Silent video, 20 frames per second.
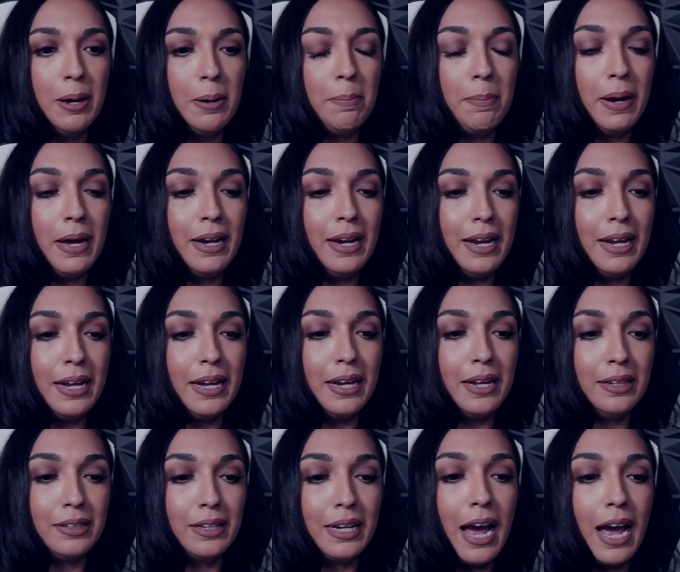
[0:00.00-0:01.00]
But
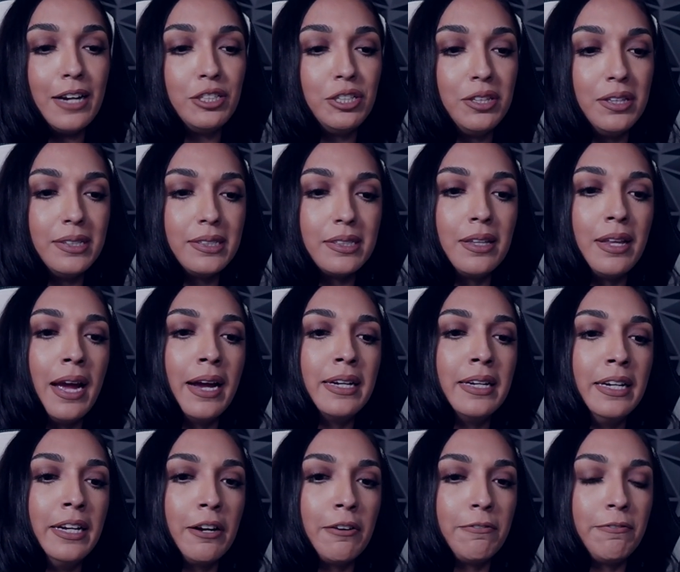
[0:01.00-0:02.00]
catch this line
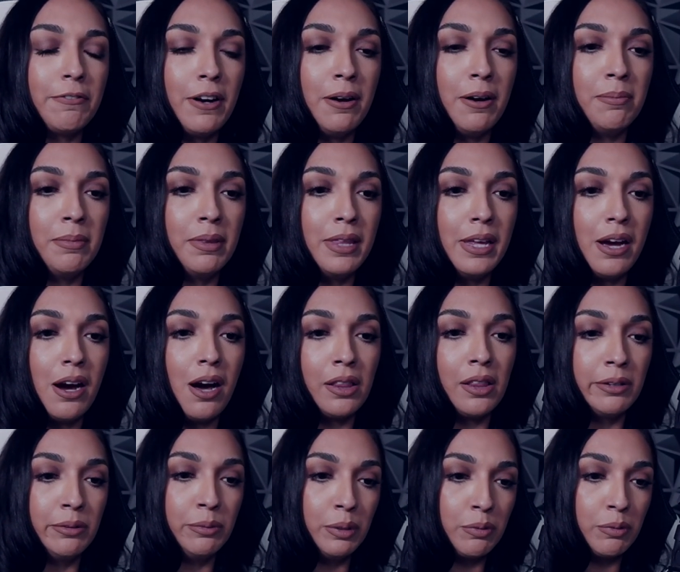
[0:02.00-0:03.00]
here from the
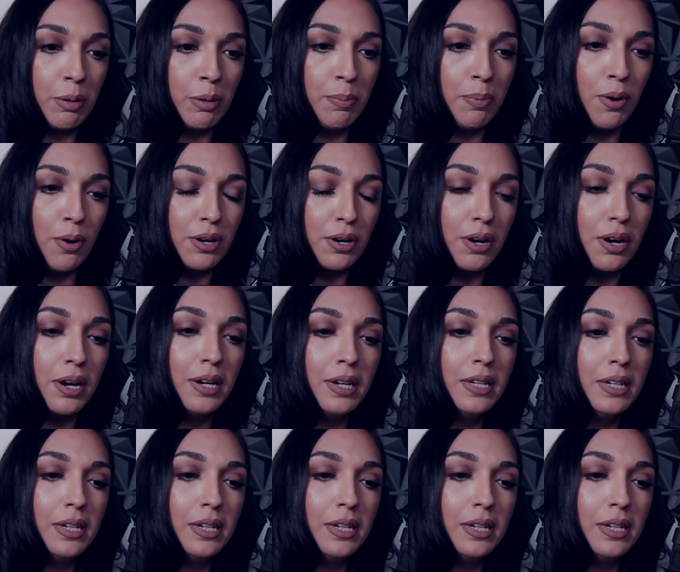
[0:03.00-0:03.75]
Hollywood Reporter.